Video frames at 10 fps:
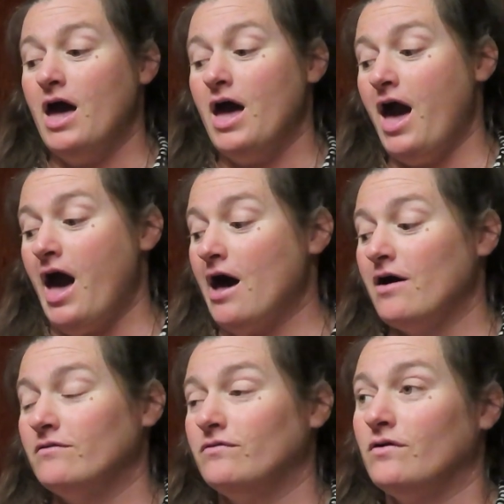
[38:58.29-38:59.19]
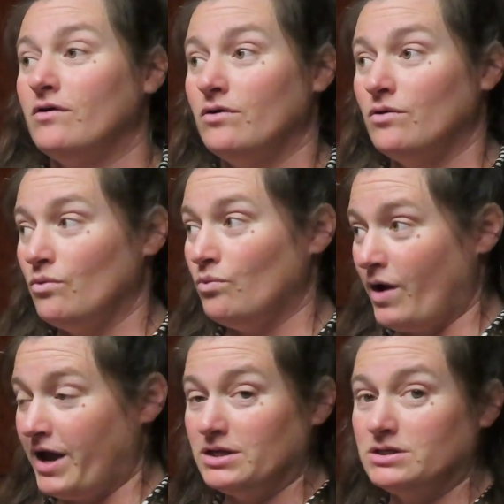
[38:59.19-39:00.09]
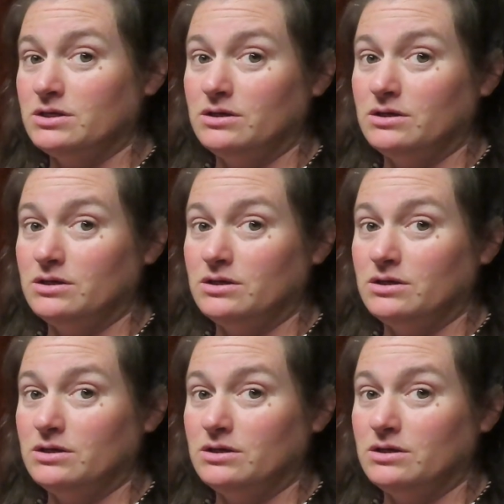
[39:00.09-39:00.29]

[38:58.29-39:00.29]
have weight.